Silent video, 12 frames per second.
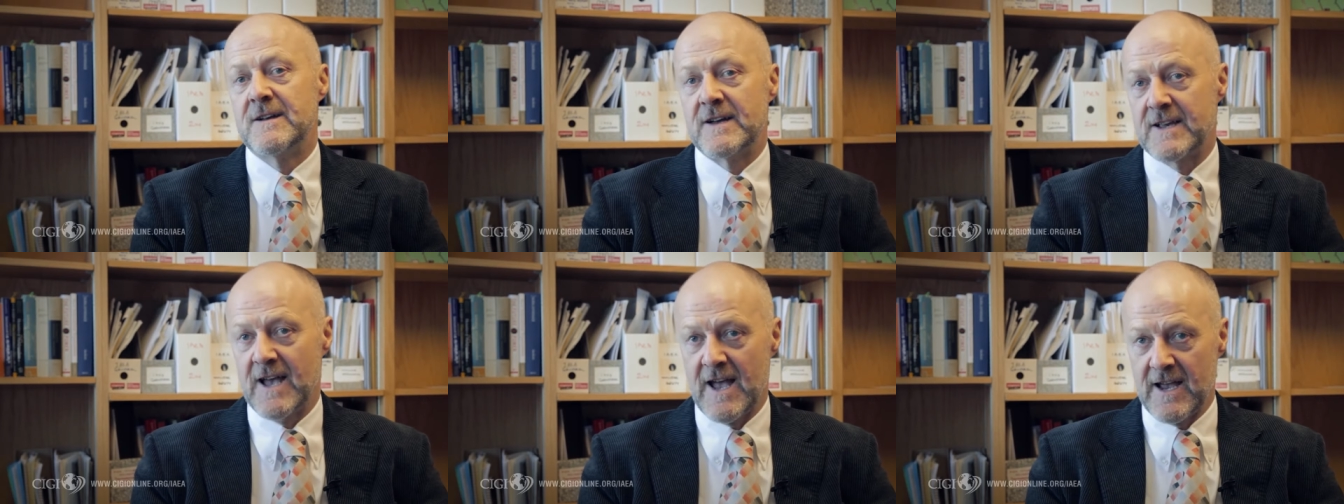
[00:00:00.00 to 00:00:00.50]

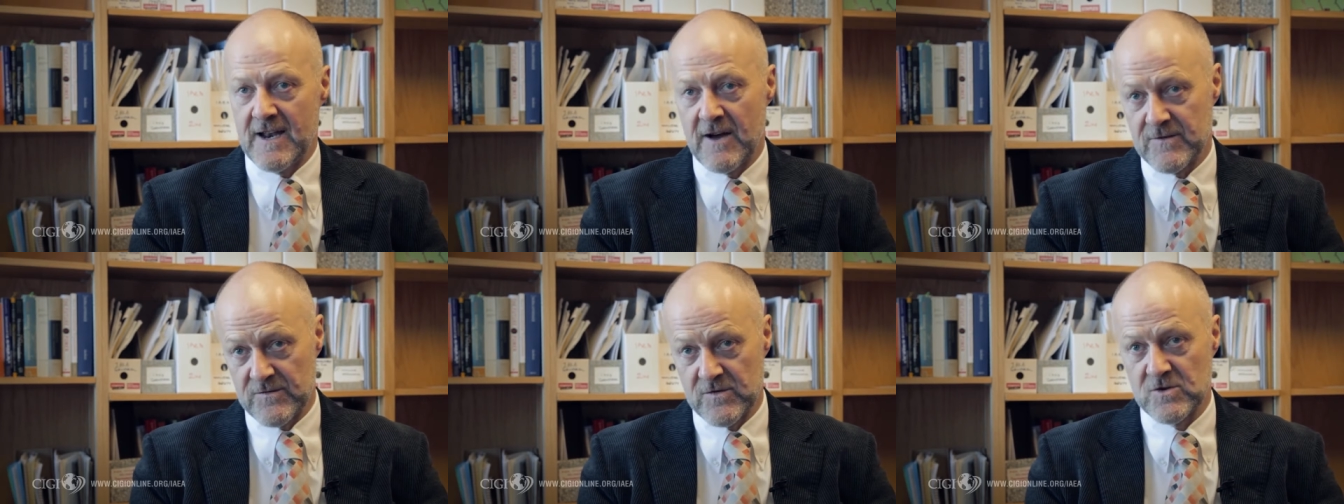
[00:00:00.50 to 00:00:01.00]
Again,
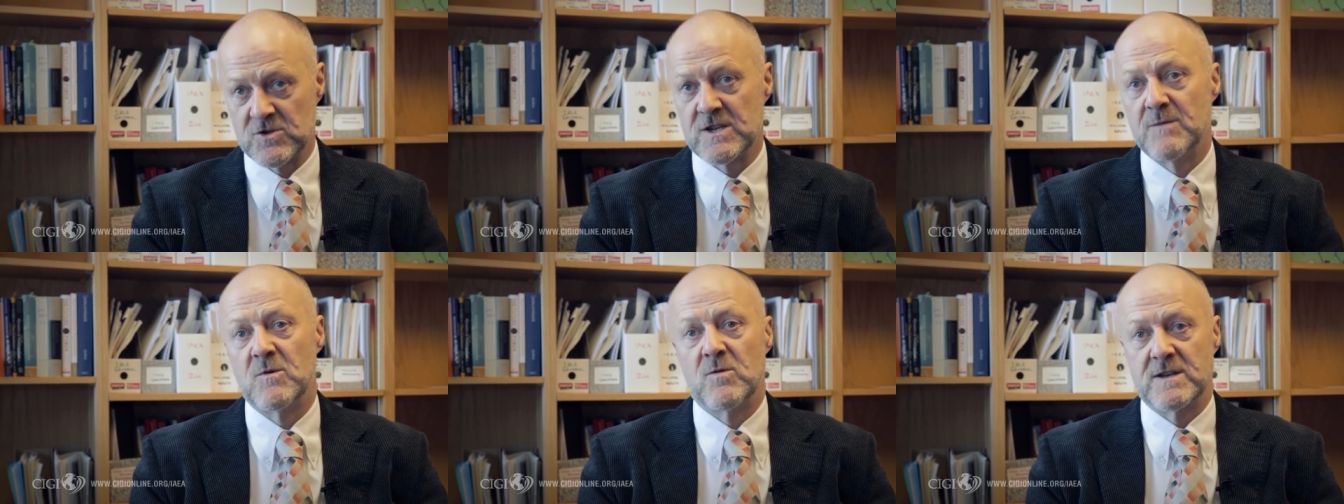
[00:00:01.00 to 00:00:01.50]
after
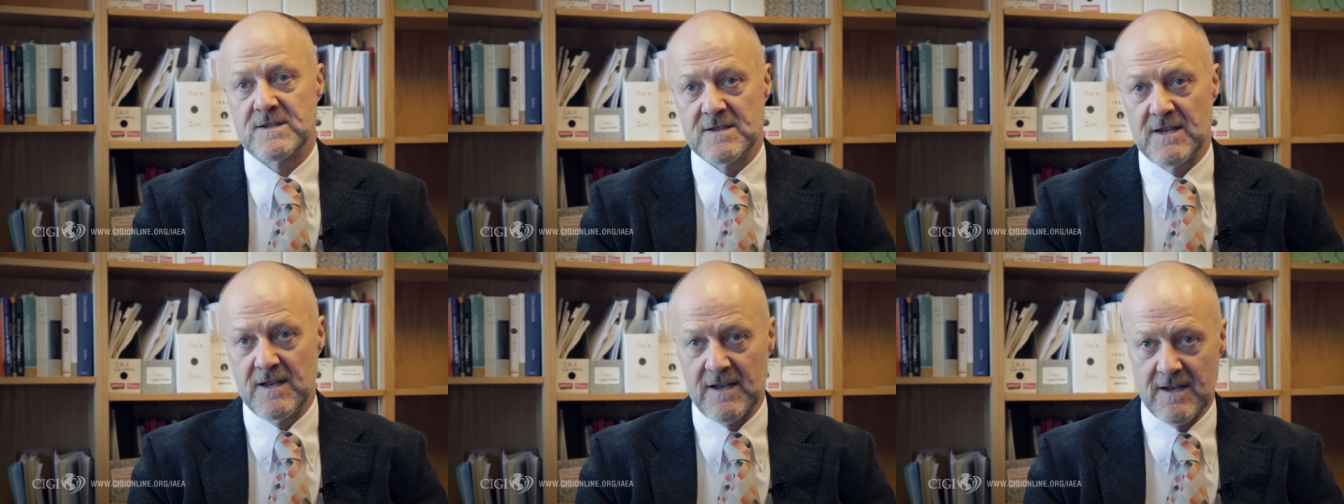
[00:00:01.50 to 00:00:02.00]
Fukushima, we're
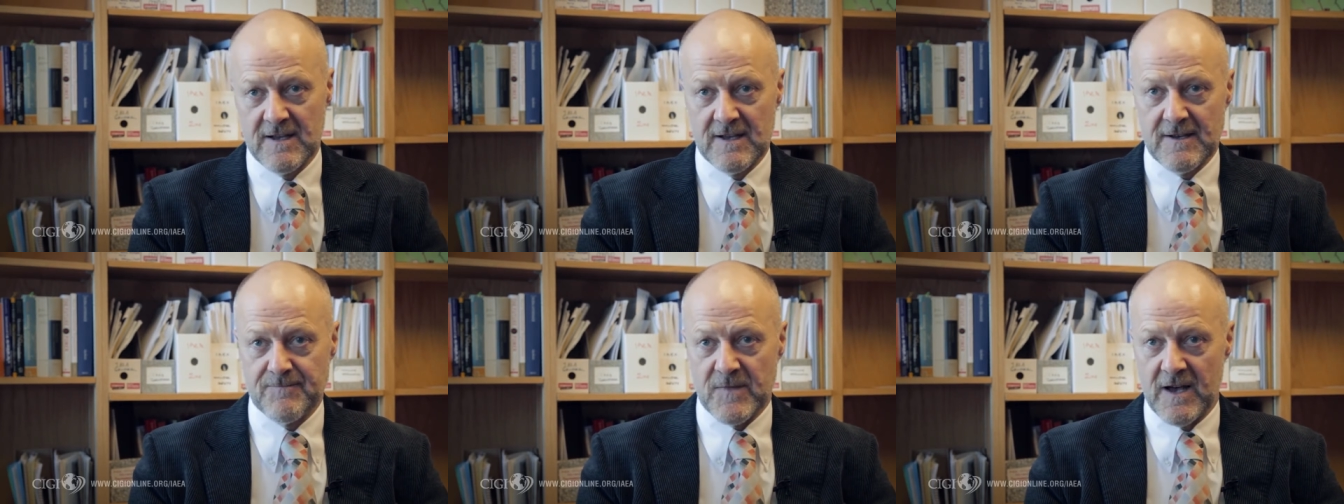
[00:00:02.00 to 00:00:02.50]
seeing
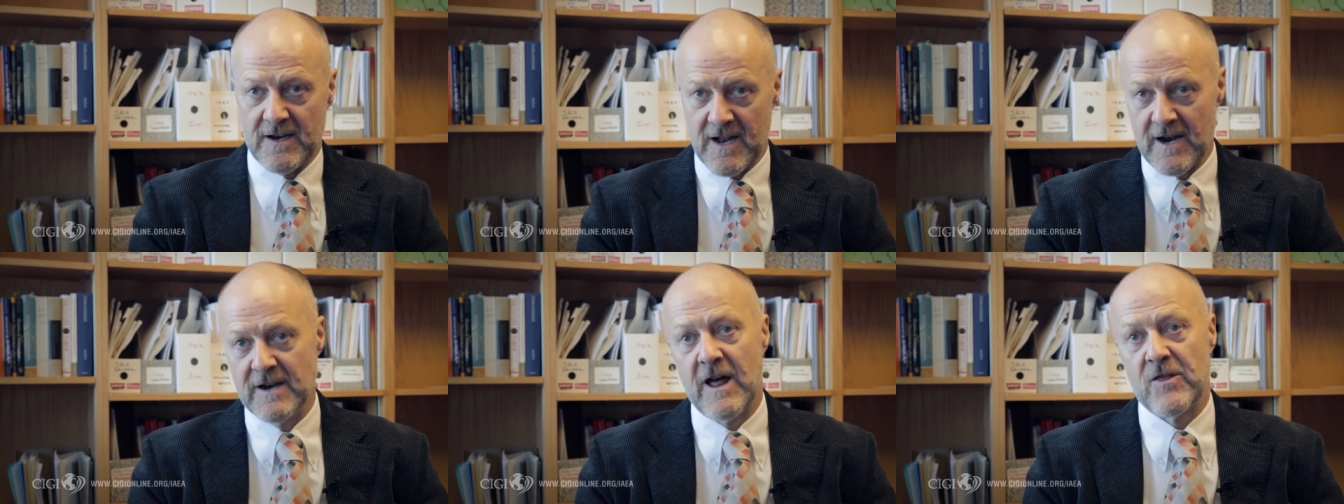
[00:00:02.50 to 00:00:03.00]
an,
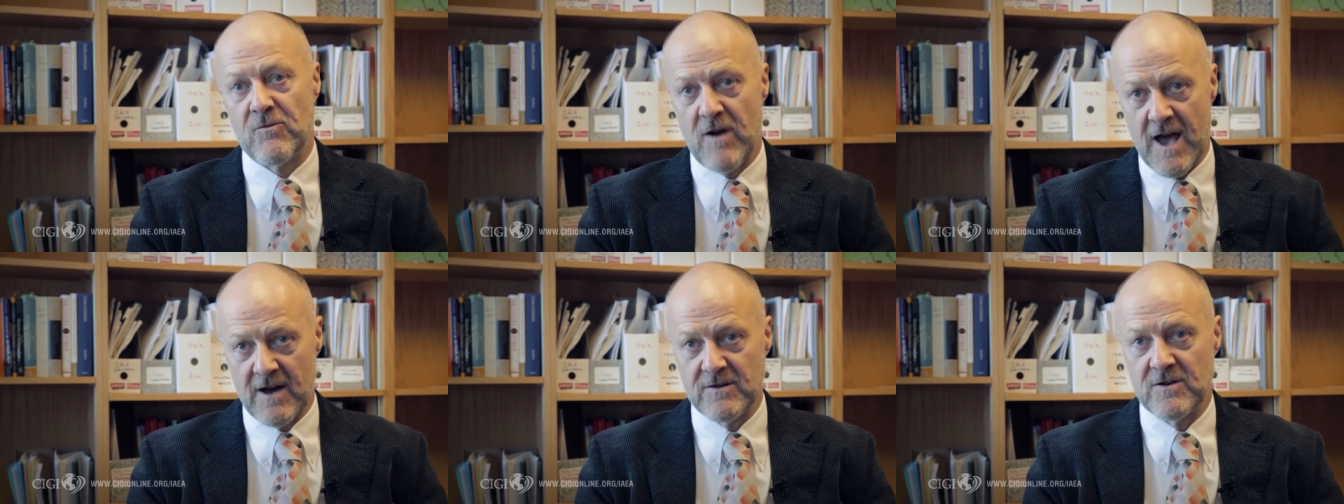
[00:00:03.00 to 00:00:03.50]
another
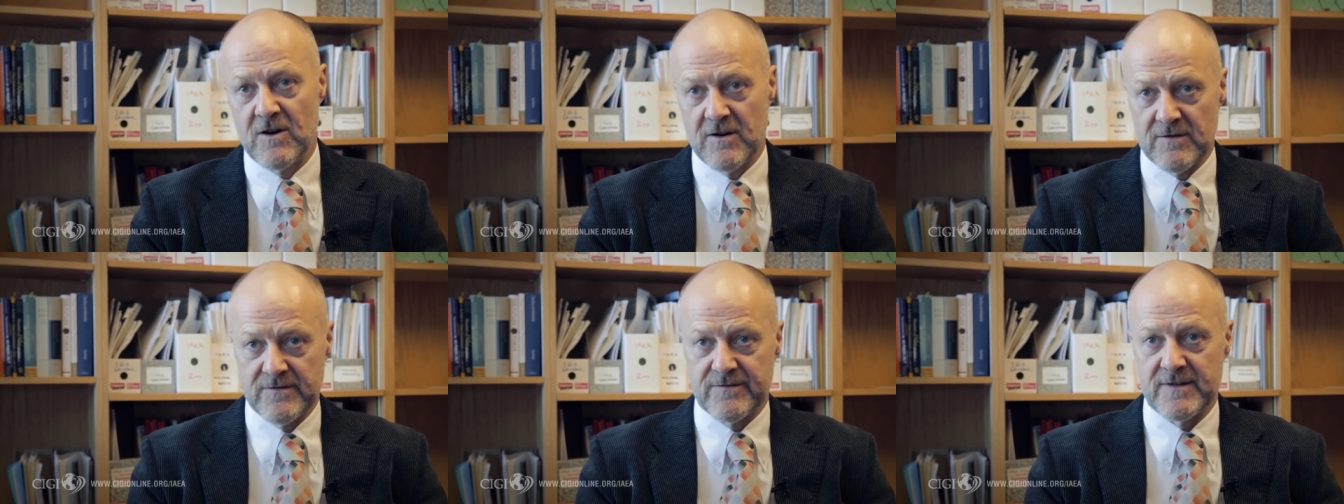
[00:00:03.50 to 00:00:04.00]
round
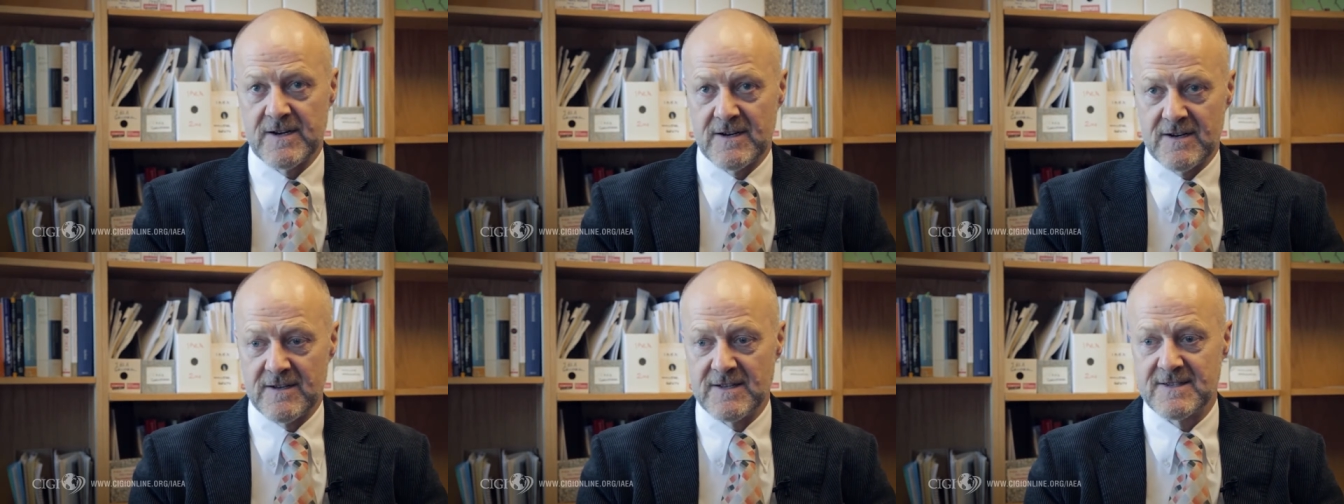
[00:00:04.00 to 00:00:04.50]
of
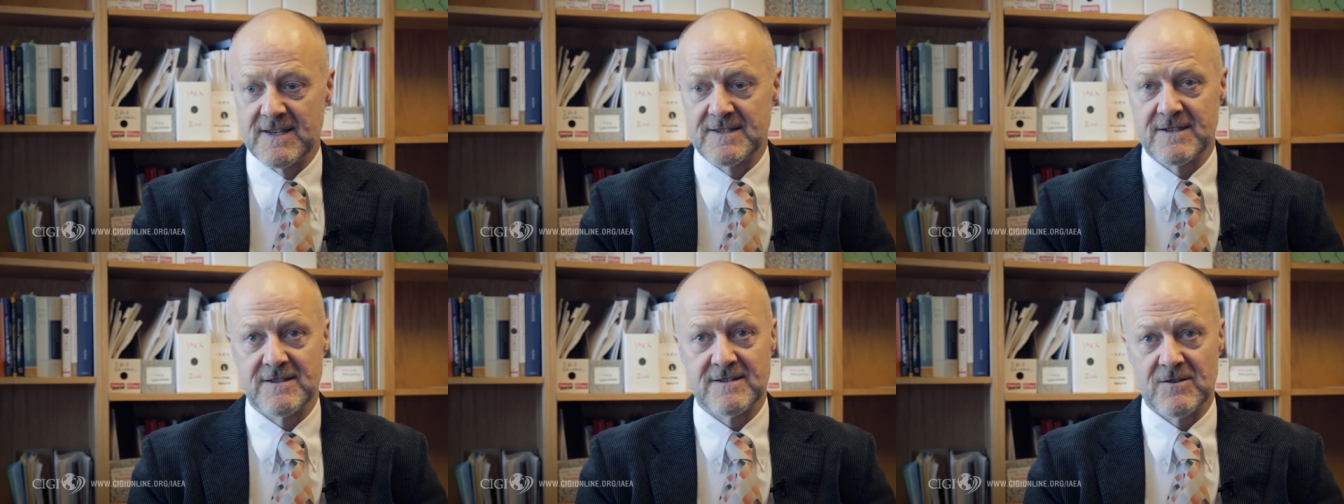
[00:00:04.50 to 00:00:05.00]
uh,
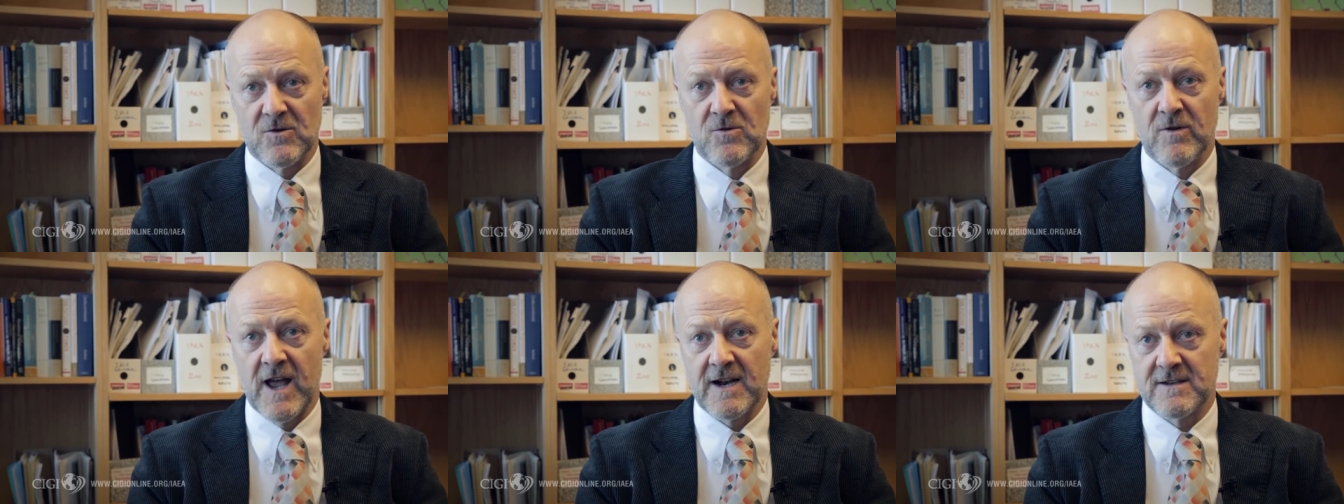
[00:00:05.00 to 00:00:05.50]
insistence that all
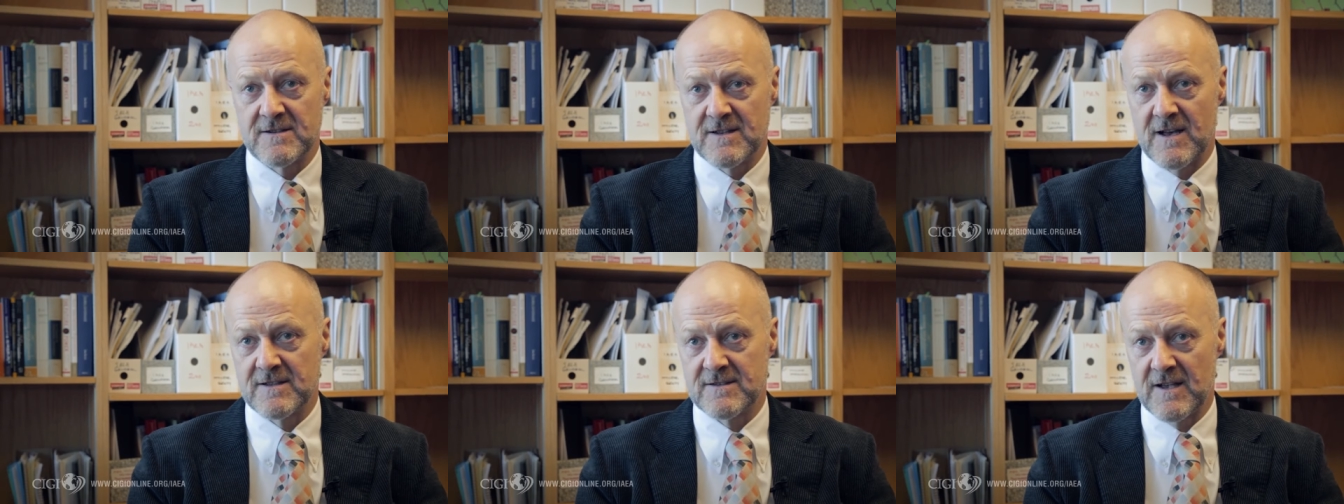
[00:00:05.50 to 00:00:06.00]
reactors
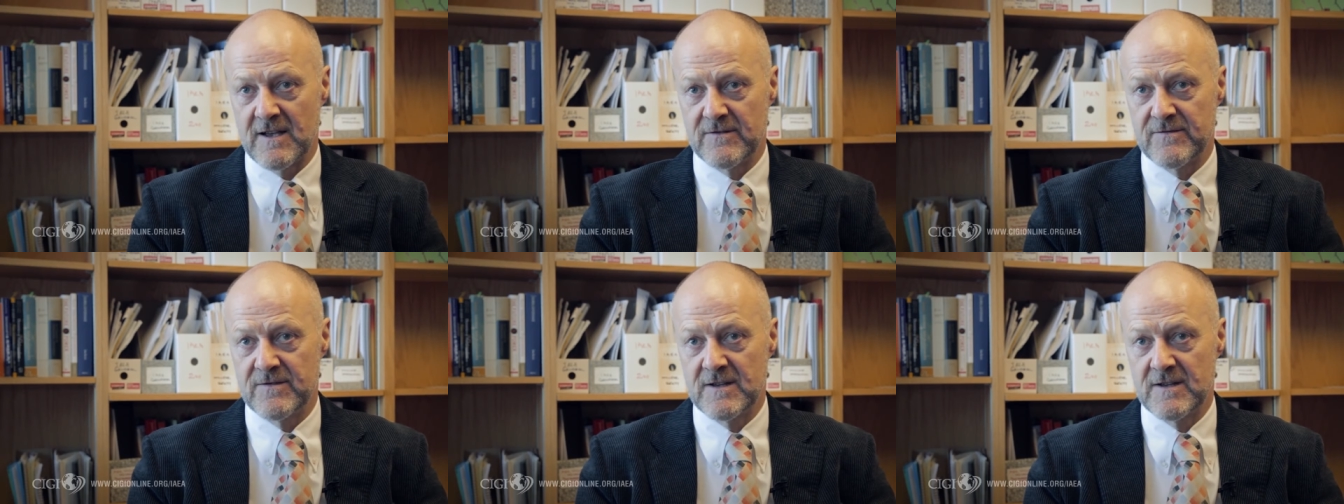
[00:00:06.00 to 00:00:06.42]
are safe.